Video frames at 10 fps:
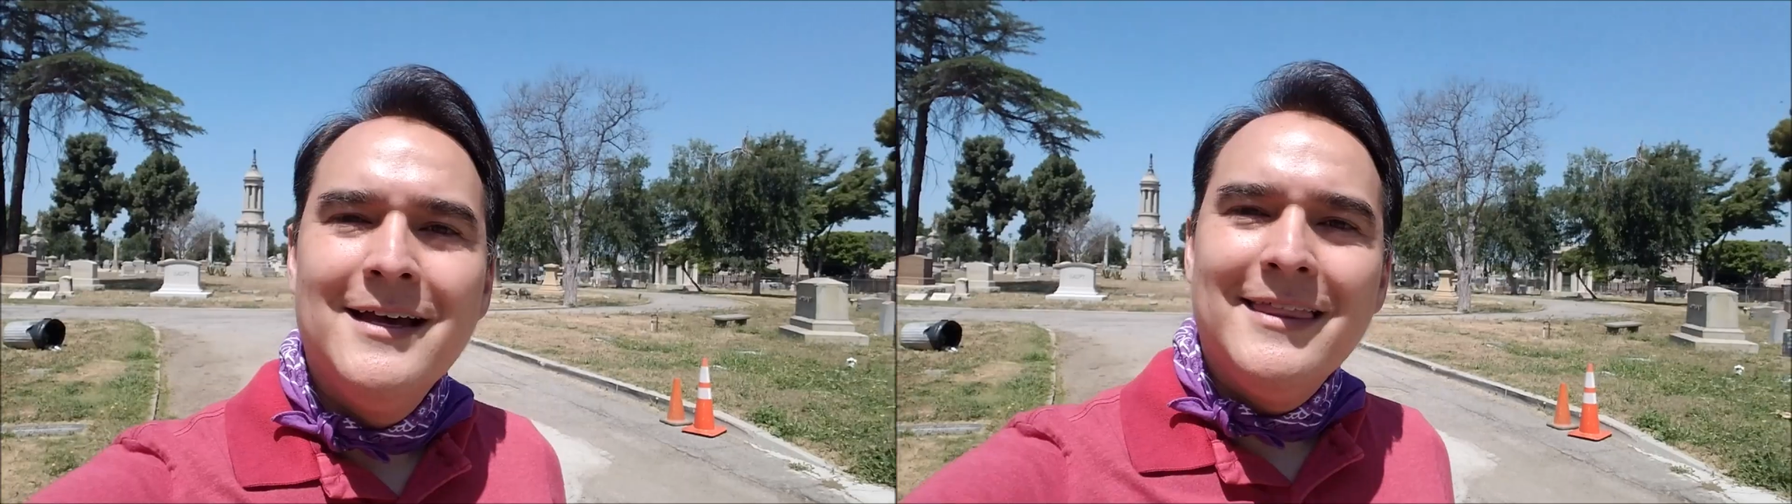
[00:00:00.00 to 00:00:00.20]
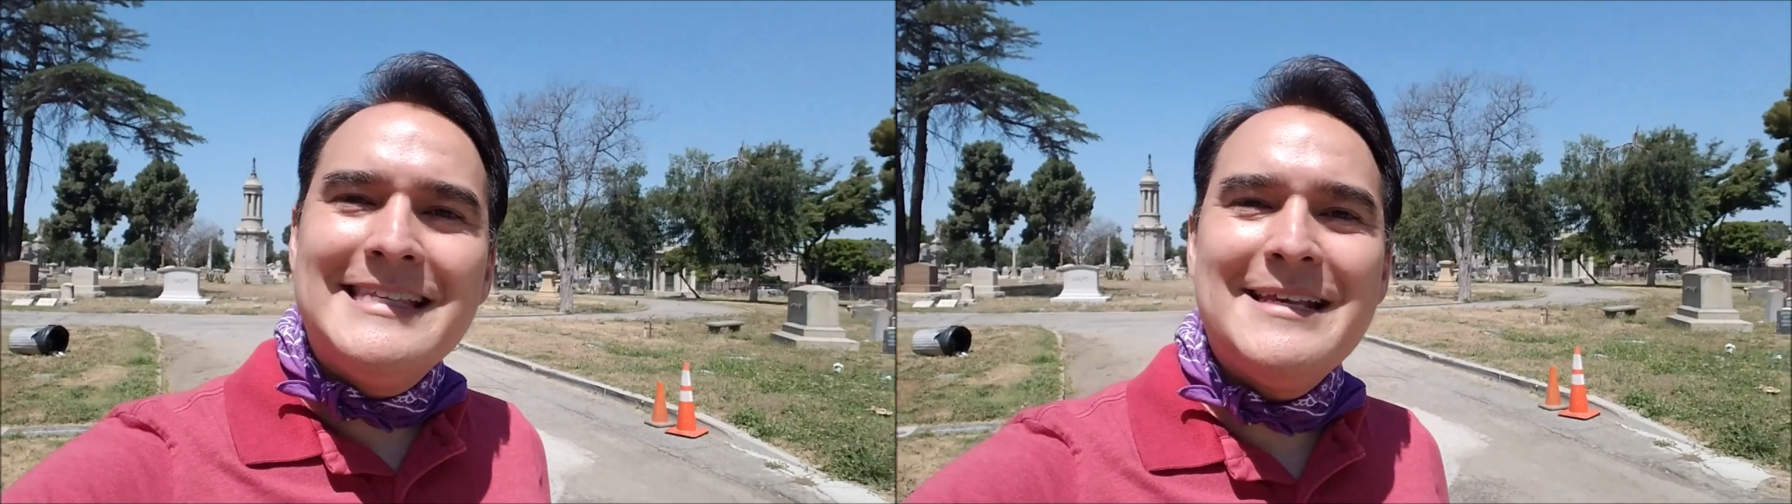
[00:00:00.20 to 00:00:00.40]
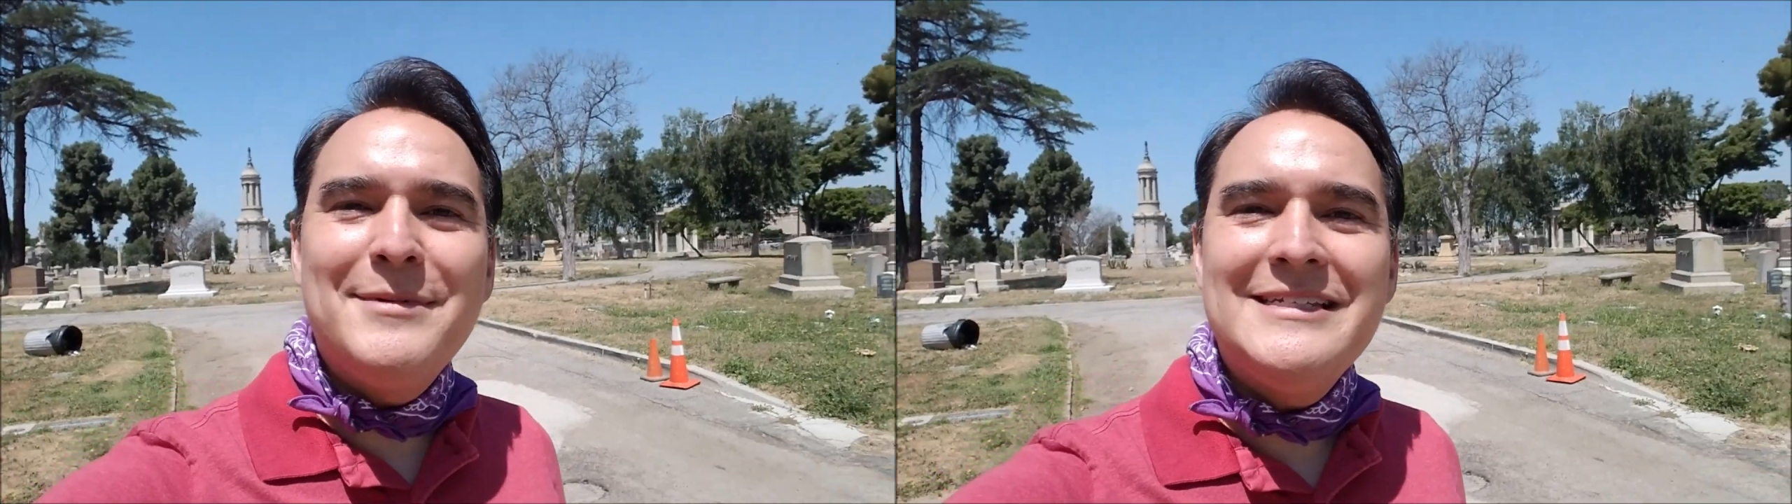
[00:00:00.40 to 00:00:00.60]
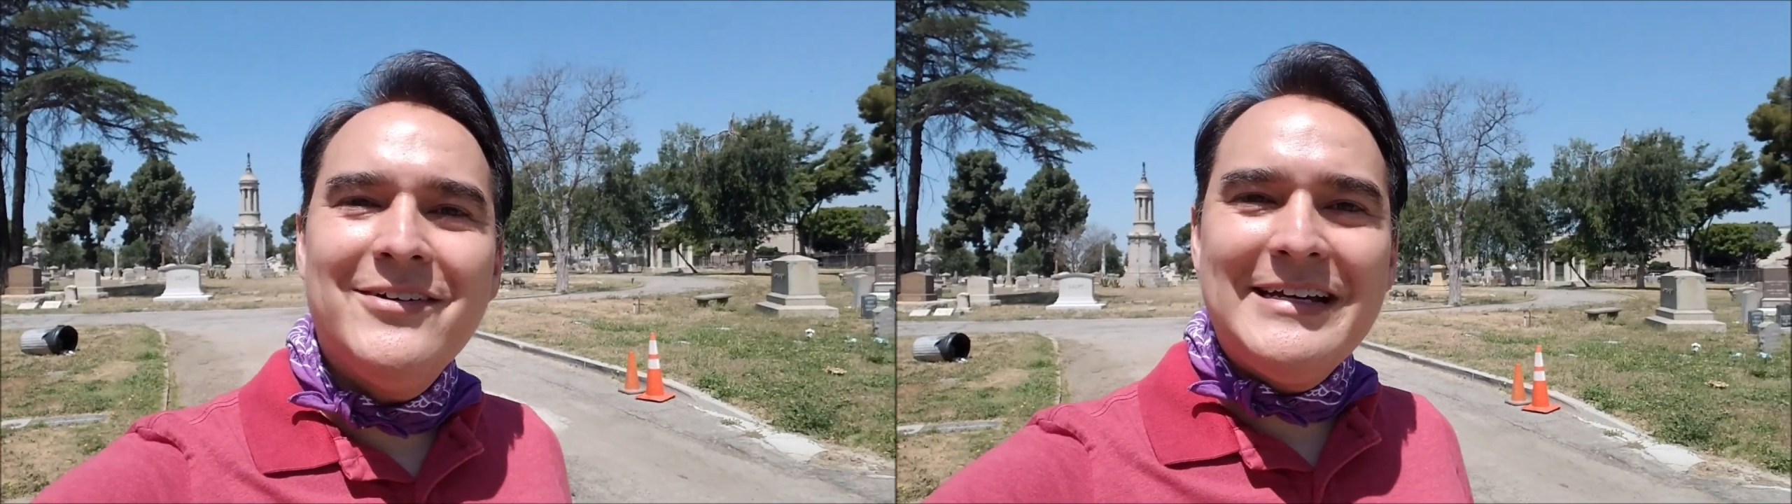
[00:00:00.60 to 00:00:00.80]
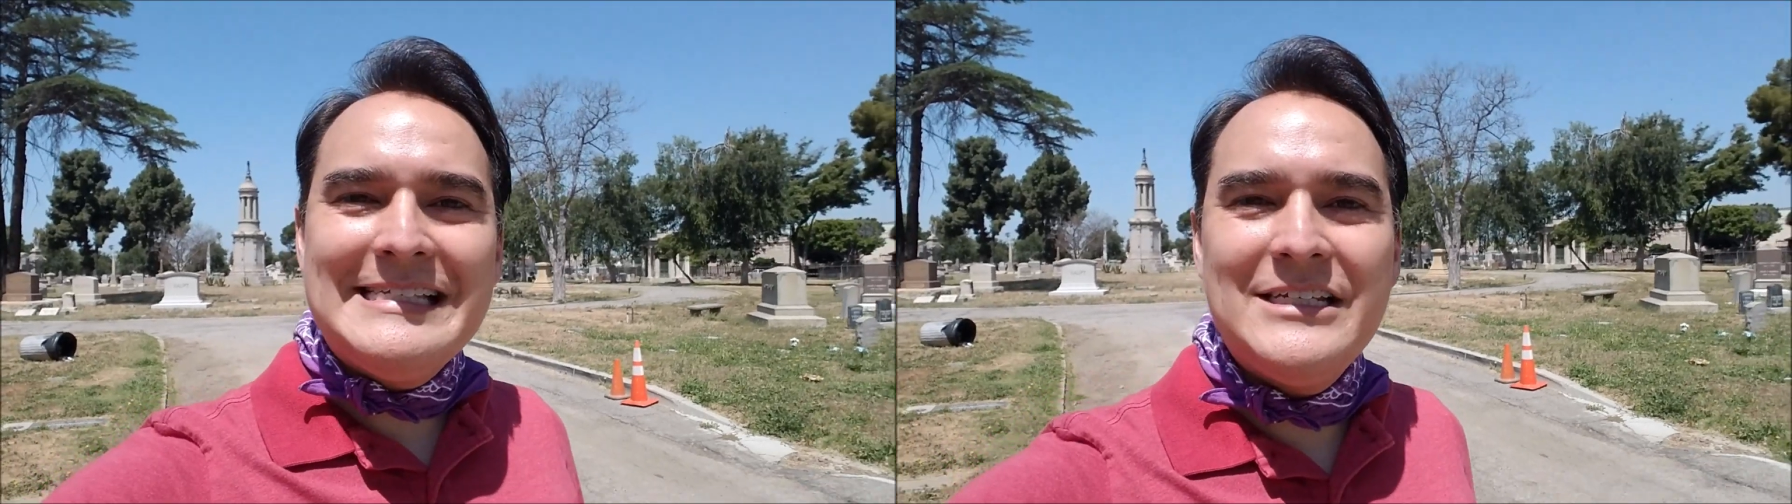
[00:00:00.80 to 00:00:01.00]
This
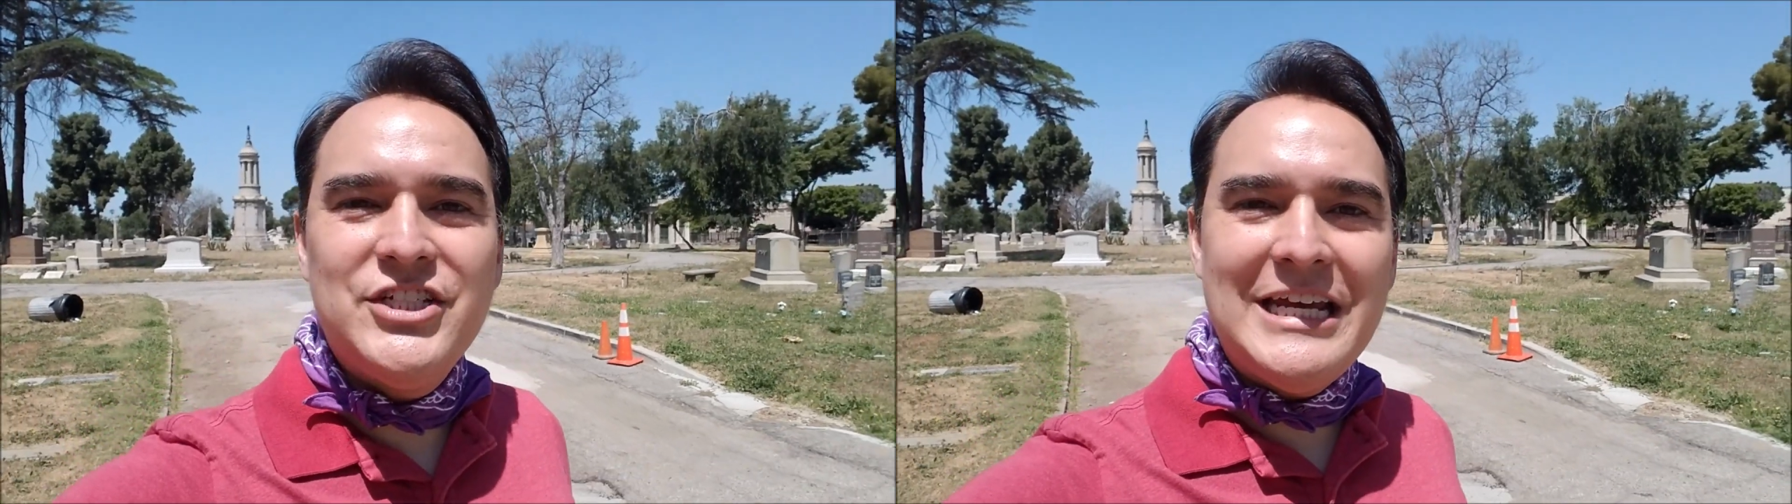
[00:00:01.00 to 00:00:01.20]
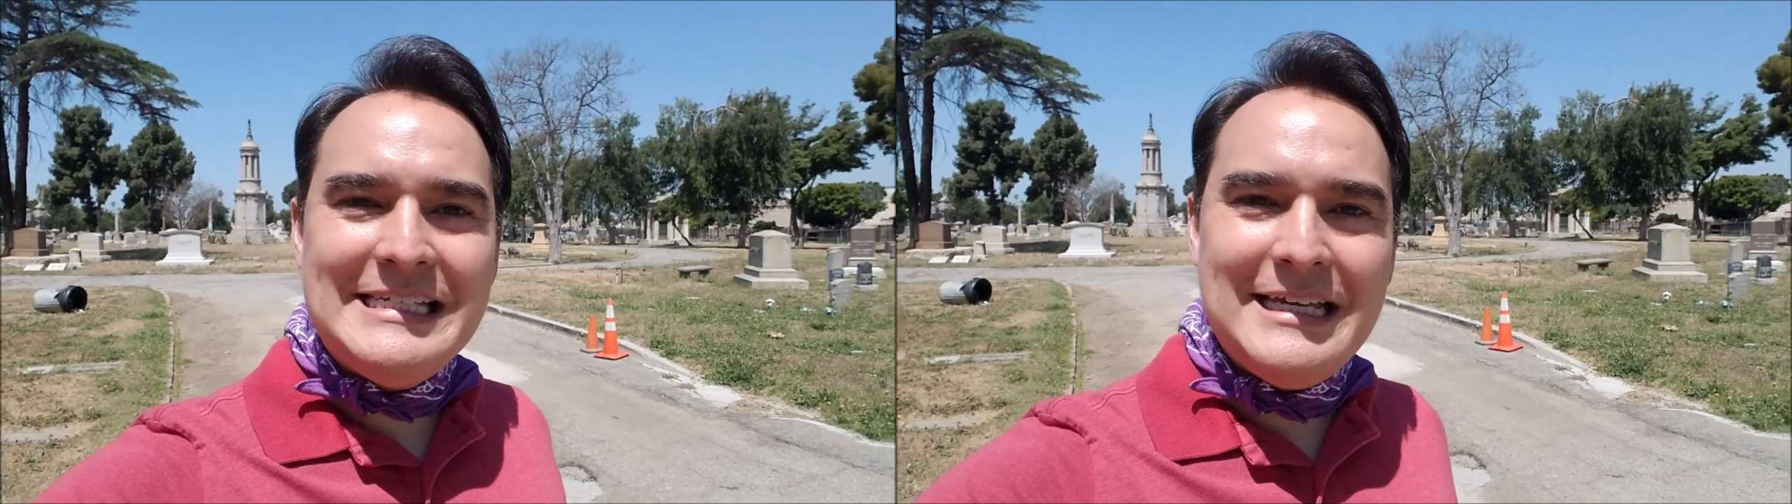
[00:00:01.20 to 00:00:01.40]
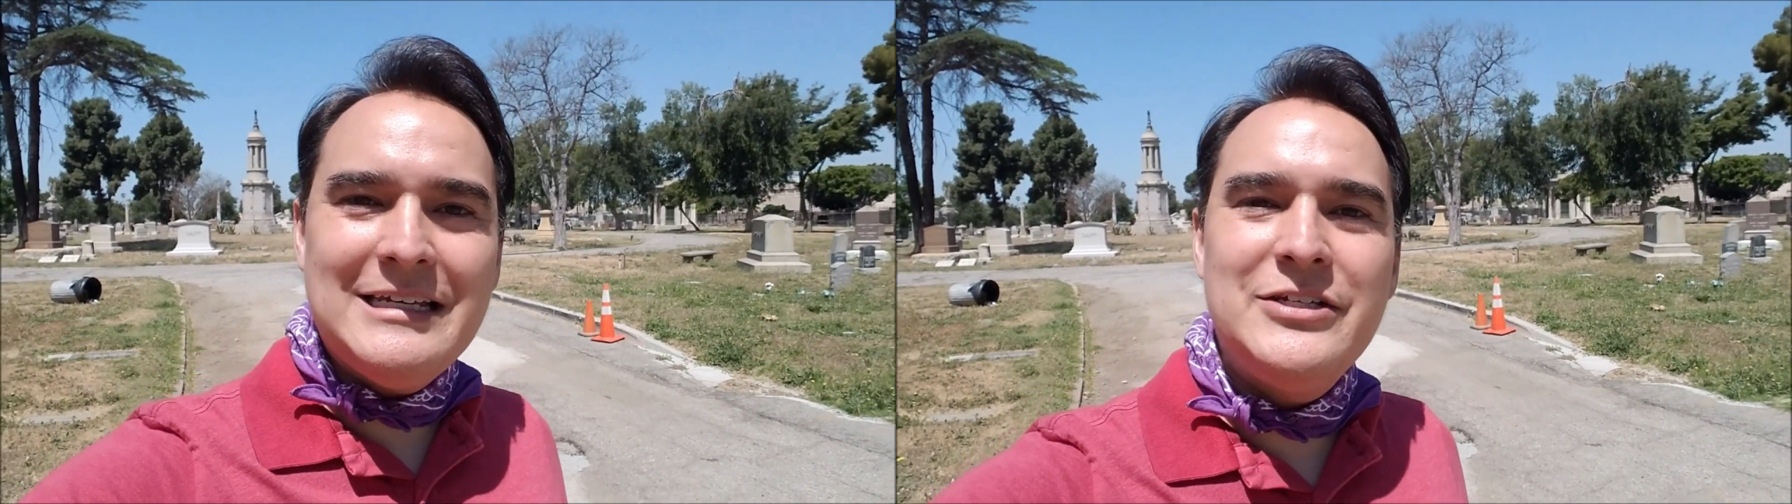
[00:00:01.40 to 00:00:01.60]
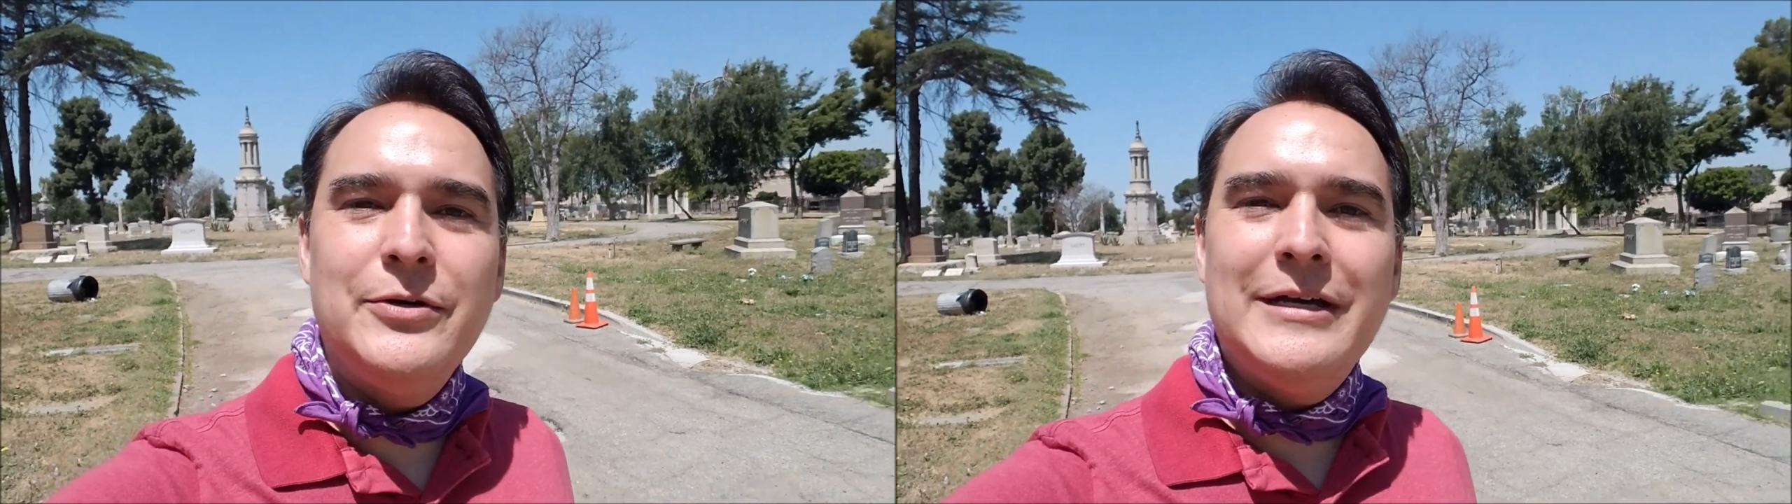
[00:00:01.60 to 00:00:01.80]
cemetery is adjacent to